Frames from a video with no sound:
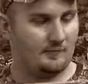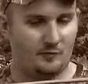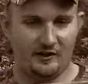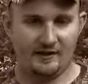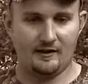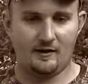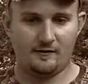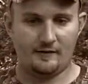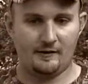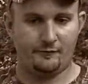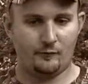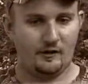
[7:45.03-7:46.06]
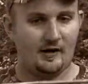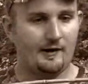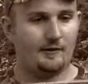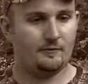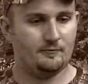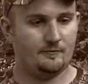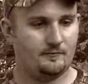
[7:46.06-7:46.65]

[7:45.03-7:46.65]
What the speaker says: plenty long enough for an arrow.